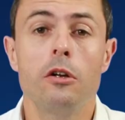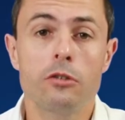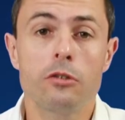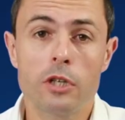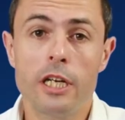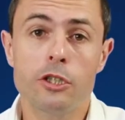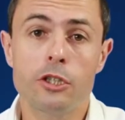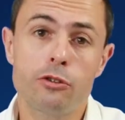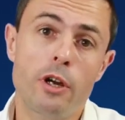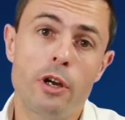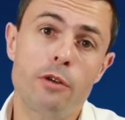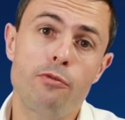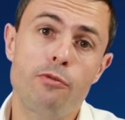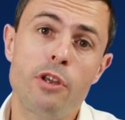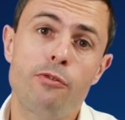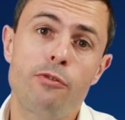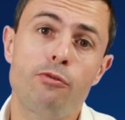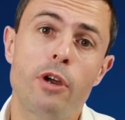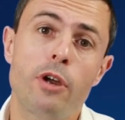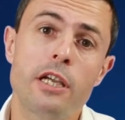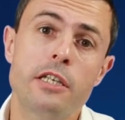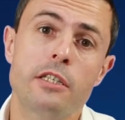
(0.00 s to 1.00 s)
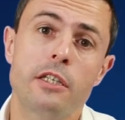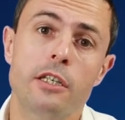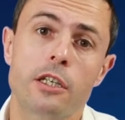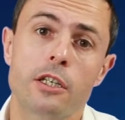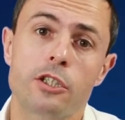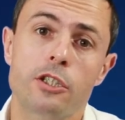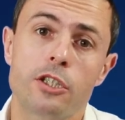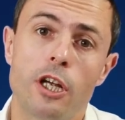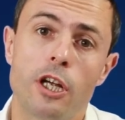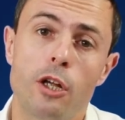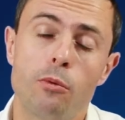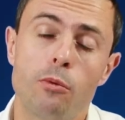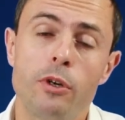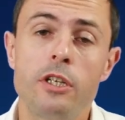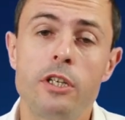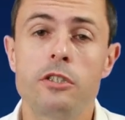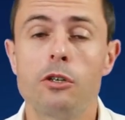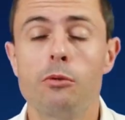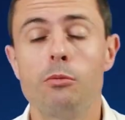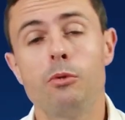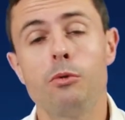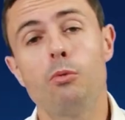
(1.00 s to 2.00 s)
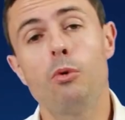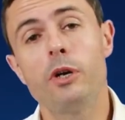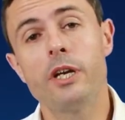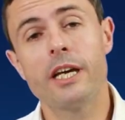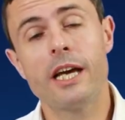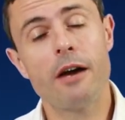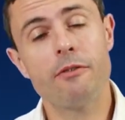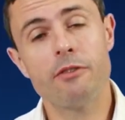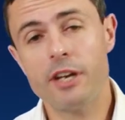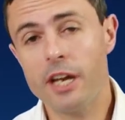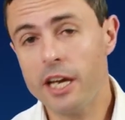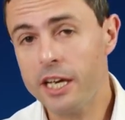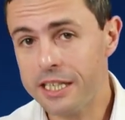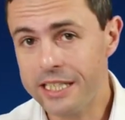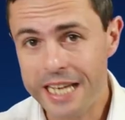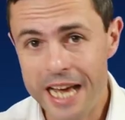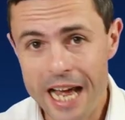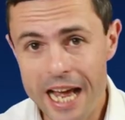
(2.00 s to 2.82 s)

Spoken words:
So let's try rephrasing this, shall we? So we want to have a nice